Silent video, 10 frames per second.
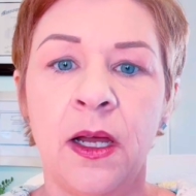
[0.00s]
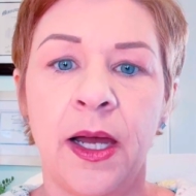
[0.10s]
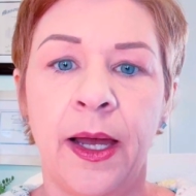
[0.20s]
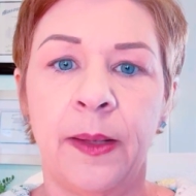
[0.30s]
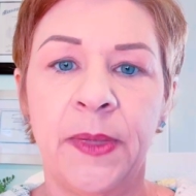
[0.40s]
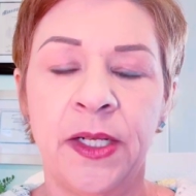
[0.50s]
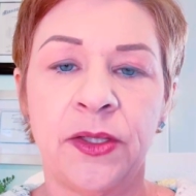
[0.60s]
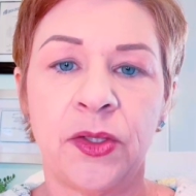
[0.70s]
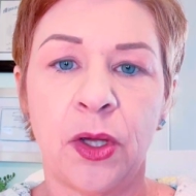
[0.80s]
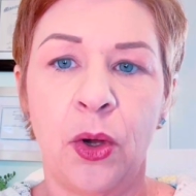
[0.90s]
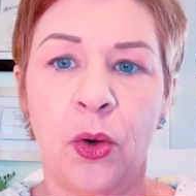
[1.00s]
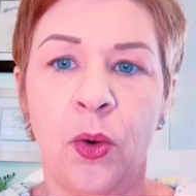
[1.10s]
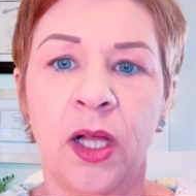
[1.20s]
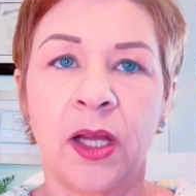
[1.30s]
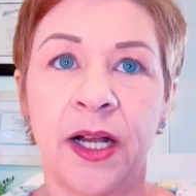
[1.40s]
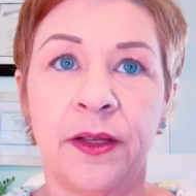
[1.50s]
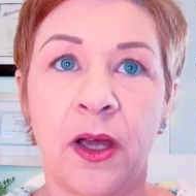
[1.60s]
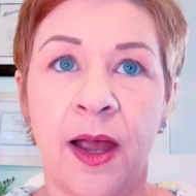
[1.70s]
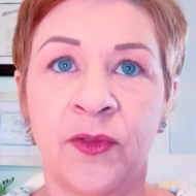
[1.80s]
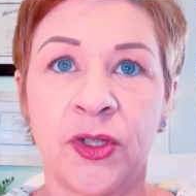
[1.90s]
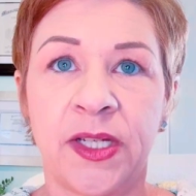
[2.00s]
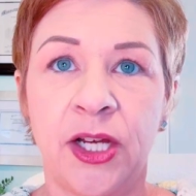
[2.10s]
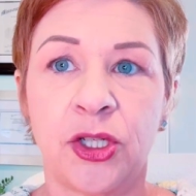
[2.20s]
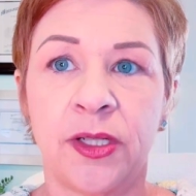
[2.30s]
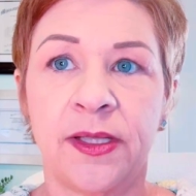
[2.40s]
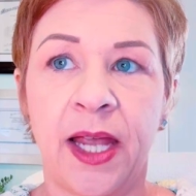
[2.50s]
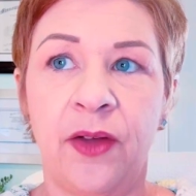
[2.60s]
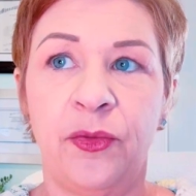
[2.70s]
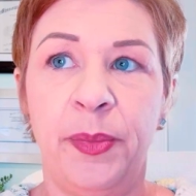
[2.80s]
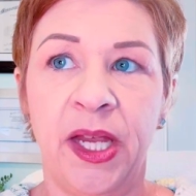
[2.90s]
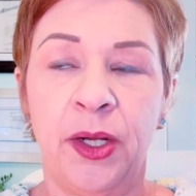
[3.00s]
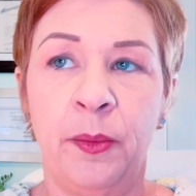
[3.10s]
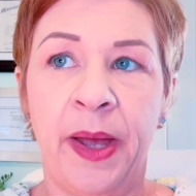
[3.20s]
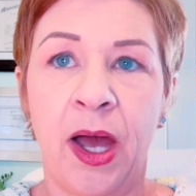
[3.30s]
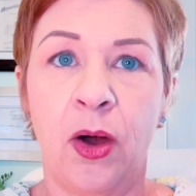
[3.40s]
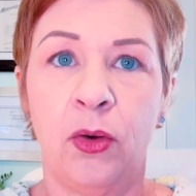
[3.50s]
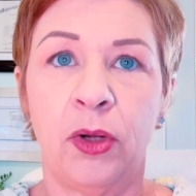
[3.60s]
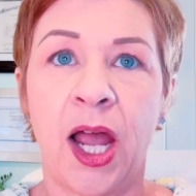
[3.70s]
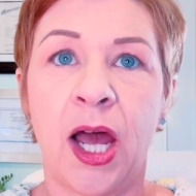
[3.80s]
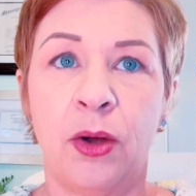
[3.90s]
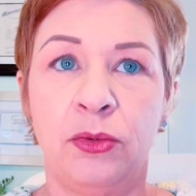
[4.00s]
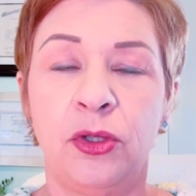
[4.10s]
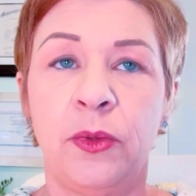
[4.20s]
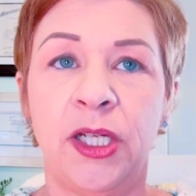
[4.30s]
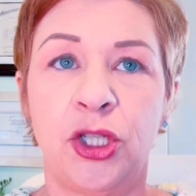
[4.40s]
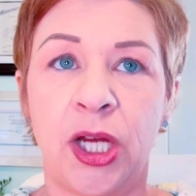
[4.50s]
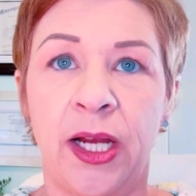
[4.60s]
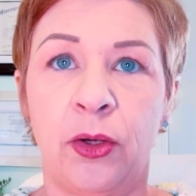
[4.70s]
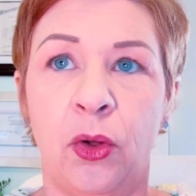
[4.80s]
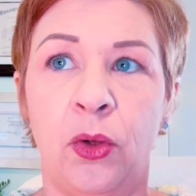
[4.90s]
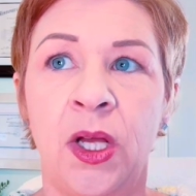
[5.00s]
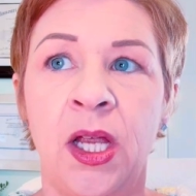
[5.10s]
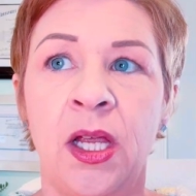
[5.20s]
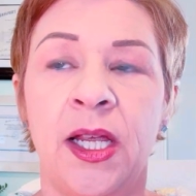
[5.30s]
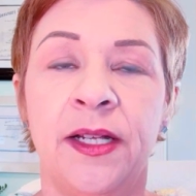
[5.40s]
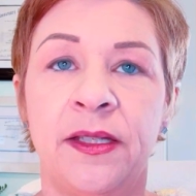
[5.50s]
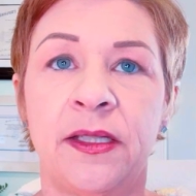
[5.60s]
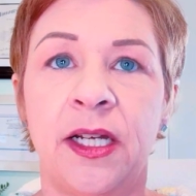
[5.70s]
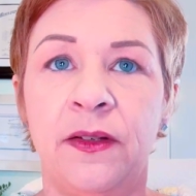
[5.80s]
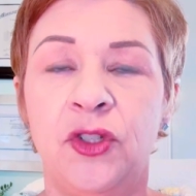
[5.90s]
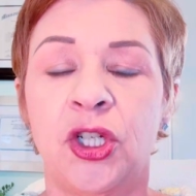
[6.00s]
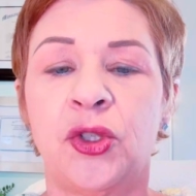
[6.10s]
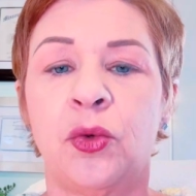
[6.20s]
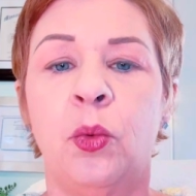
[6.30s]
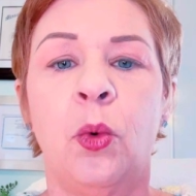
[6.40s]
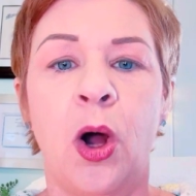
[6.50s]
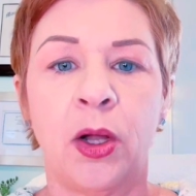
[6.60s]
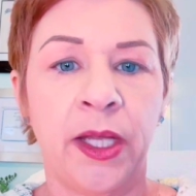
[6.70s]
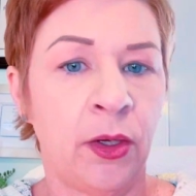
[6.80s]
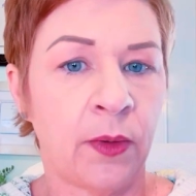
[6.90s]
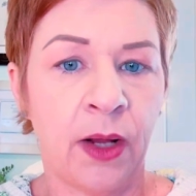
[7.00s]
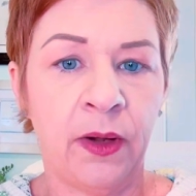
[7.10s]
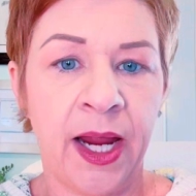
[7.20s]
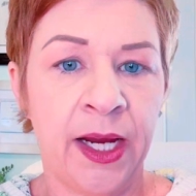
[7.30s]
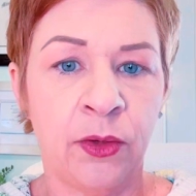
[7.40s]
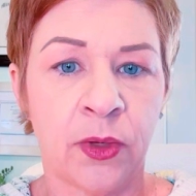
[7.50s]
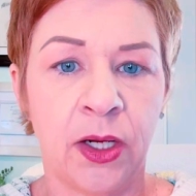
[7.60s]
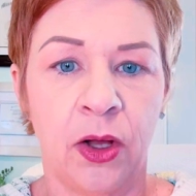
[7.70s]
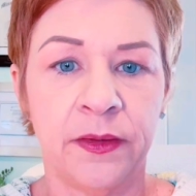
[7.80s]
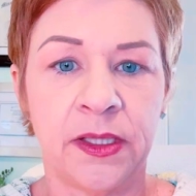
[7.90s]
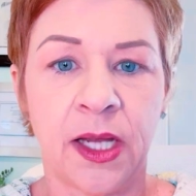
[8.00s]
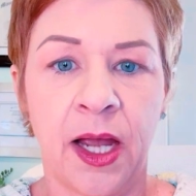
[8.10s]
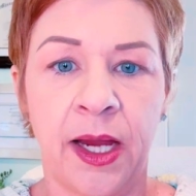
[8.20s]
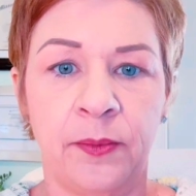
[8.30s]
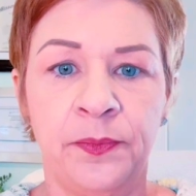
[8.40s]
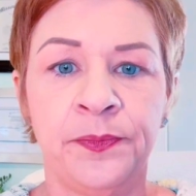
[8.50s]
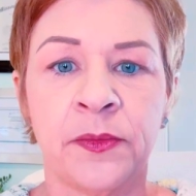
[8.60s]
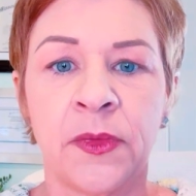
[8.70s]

And so a lot of the conversations have been about how do we channel, instead of just walking around angry all the time,